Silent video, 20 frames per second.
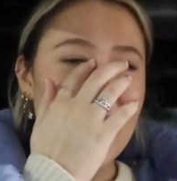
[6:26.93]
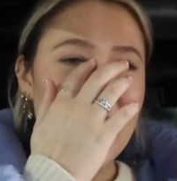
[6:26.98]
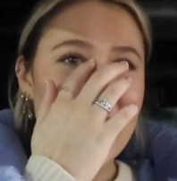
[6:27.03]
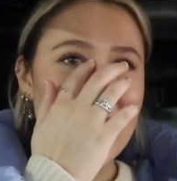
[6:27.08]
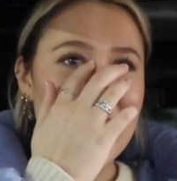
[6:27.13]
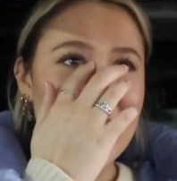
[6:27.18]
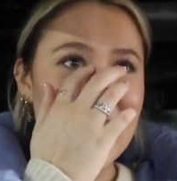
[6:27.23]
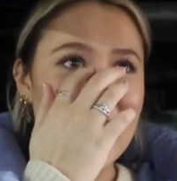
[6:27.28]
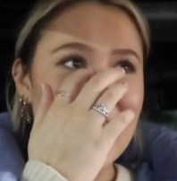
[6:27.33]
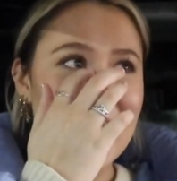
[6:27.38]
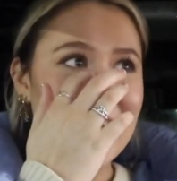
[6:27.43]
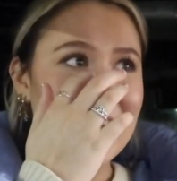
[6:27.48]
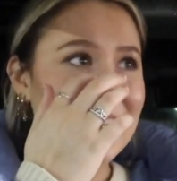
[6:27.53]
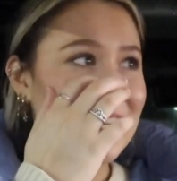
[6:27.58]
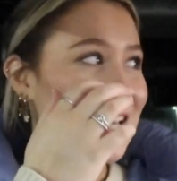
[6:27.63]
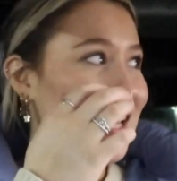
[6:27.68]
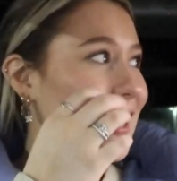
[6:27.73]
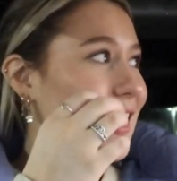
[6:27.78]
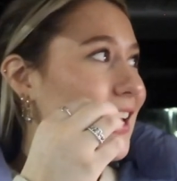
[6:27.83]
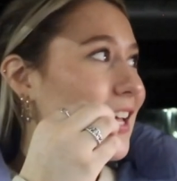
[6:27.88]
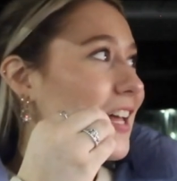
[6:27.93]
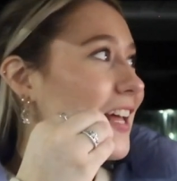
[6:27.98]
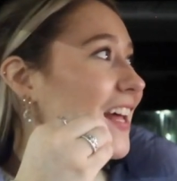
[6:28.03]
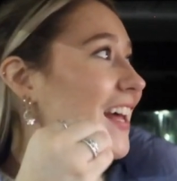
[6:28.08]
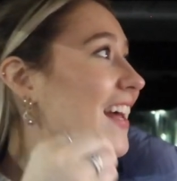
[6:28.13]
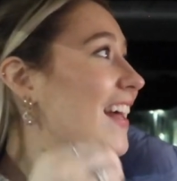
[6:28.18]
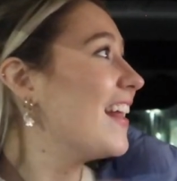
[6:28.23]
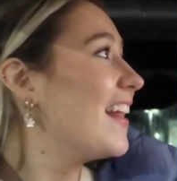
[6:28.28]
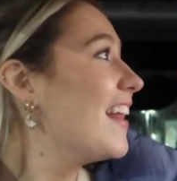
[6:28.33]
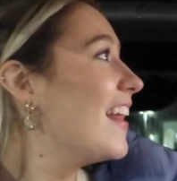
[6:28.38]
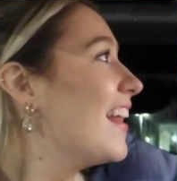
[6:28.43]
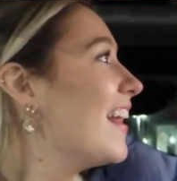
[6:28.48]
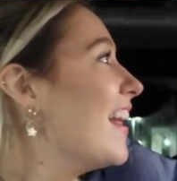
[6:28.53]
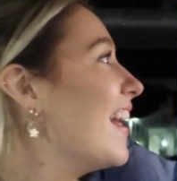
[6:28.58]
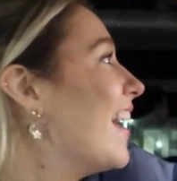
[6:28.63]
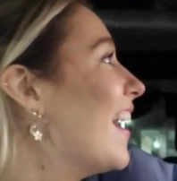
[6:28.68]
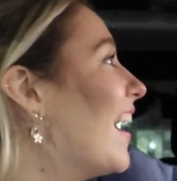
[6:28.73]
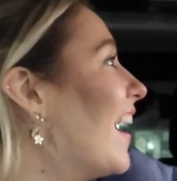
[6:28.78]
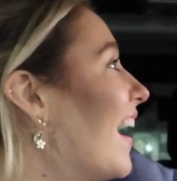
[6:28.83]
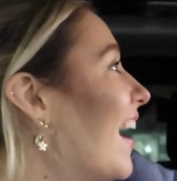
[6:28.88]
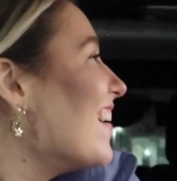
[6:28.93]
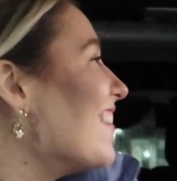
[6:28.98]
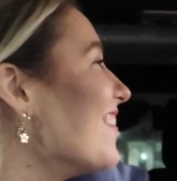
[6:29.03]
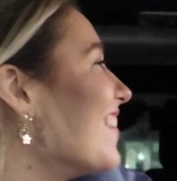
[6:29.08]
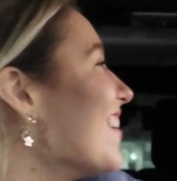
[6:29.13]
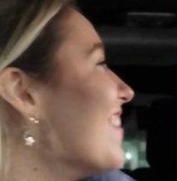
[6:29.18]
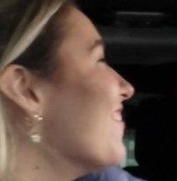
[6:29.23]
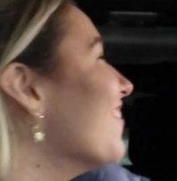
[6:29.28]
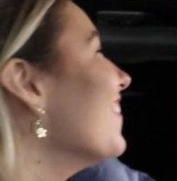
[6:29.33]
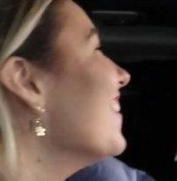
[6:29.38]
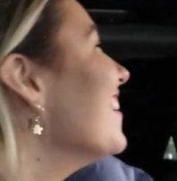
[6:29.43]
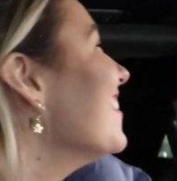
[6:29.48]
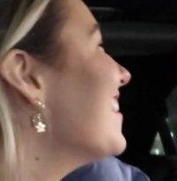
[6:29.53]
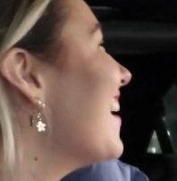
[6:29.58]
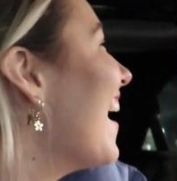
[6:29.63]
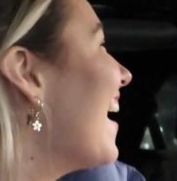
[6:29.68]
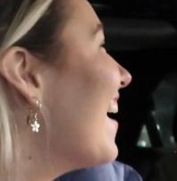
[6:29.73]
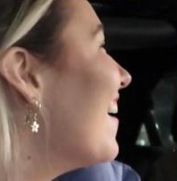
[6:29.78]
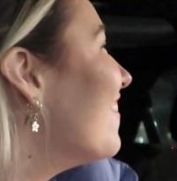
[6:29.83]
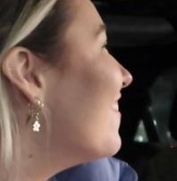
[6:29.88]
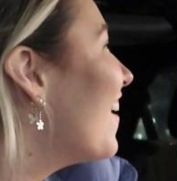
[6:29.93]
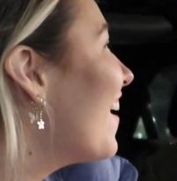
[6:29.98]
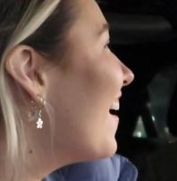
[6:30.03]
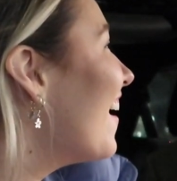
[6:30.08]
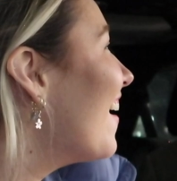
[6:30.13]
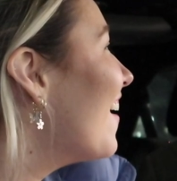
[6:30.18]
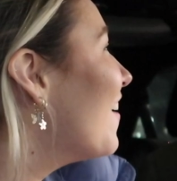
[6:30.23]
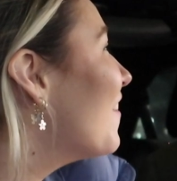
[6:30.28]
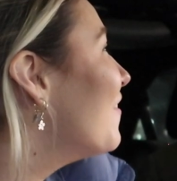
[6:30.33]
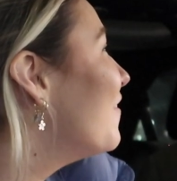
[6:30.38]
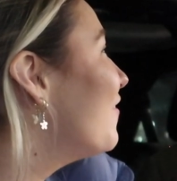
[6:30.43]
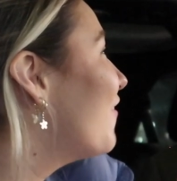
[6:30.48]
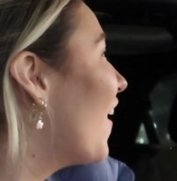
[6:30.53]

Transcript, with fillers: And May we please have a